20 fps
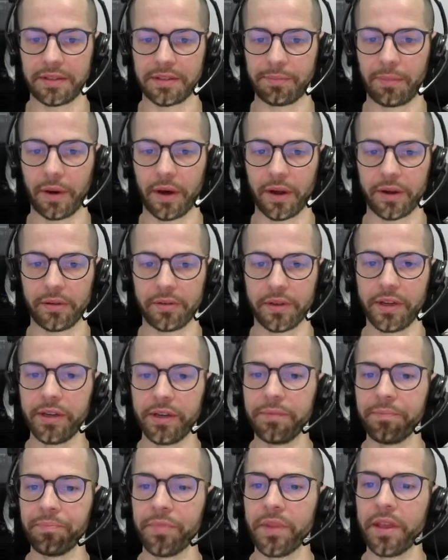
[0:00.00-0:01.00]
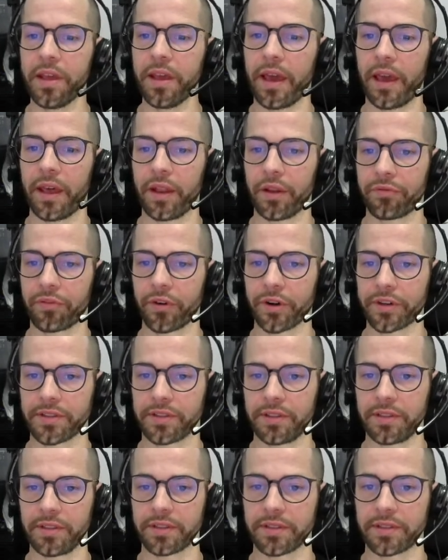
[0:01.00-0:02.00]
this bottom gear, and of
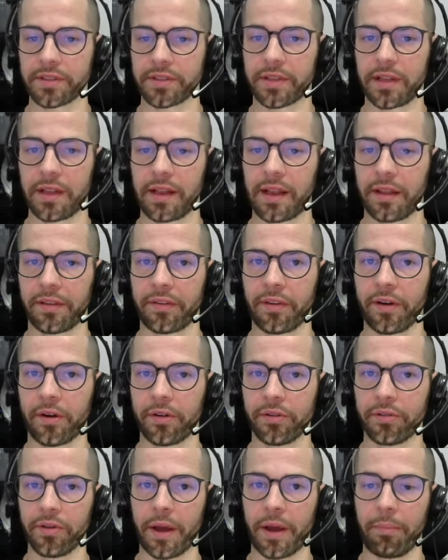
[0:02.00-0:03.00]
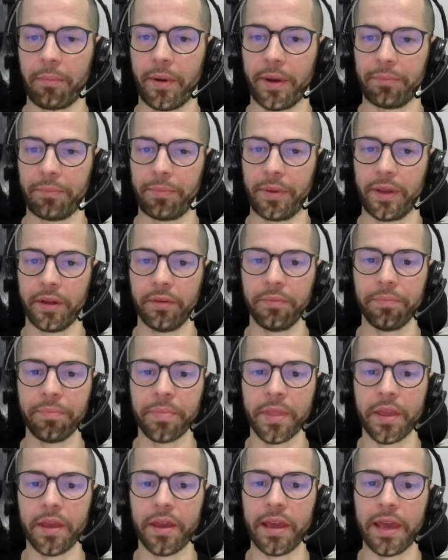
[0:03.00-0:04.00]
course this lateral pinion,
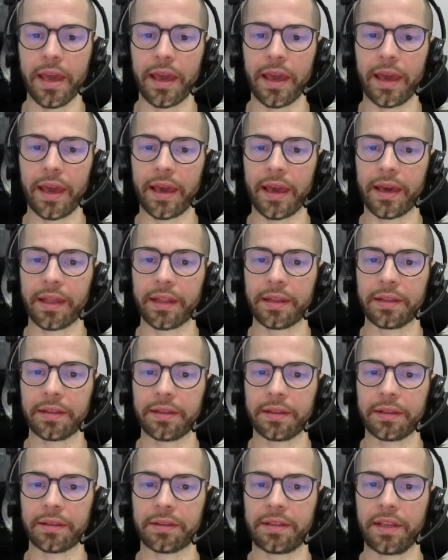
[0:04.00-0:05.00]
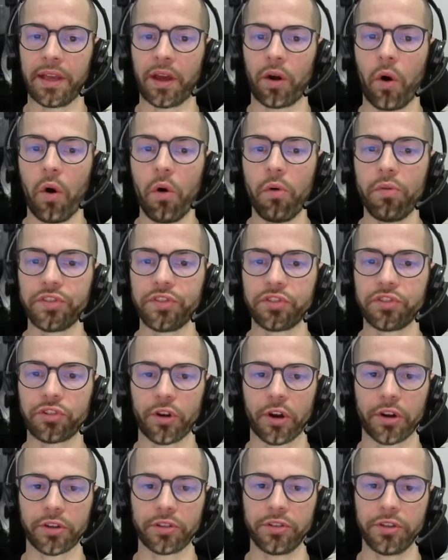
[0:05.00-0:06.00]
and the whole
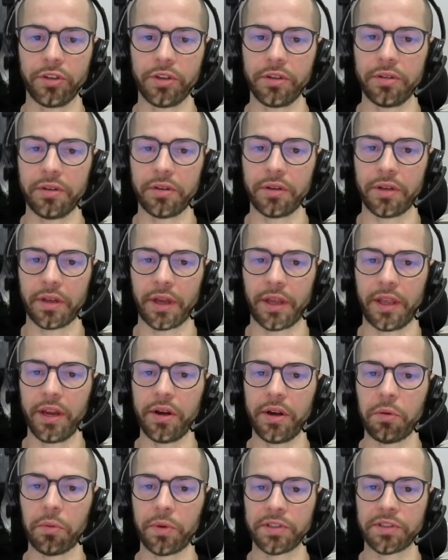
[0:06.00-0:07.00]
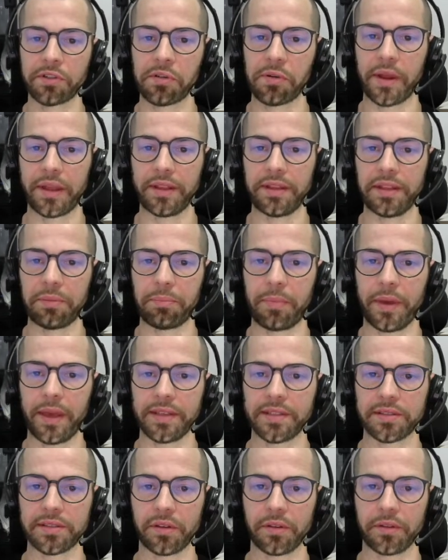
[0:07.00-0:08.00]
structure here was created
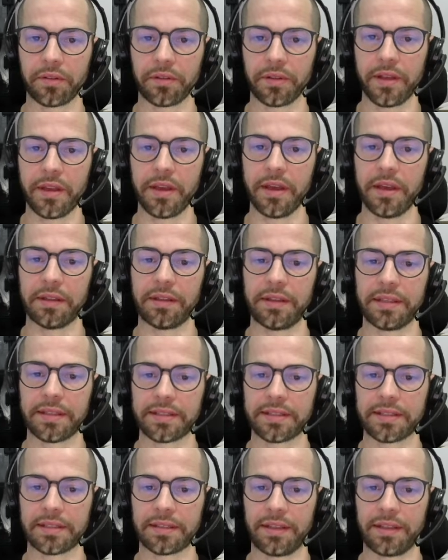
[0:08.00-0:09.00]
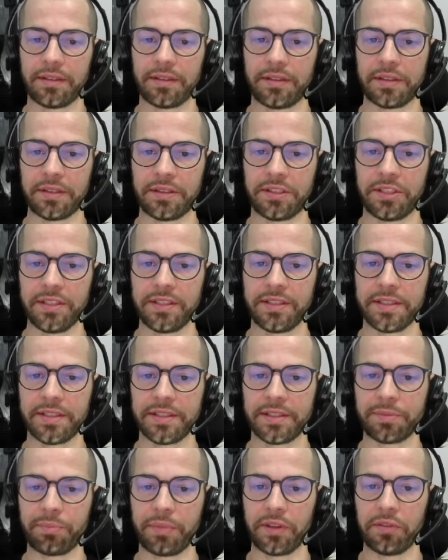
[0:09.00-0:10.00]
based on the
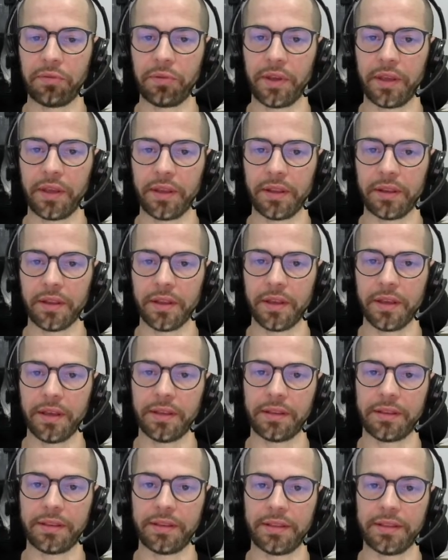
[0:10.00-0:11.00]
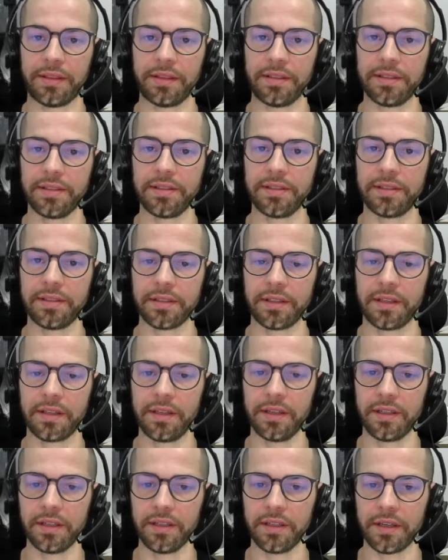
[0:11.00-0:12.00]
distance between this
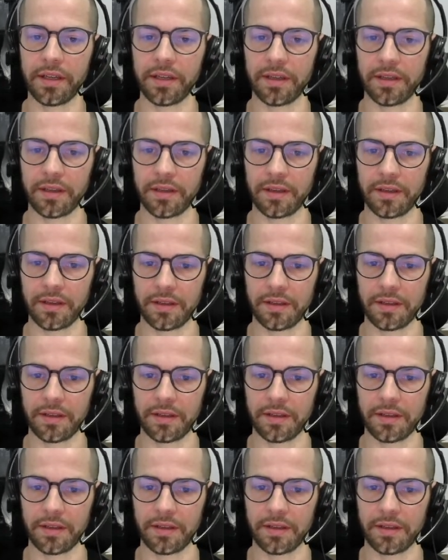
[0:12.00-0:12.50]
gear,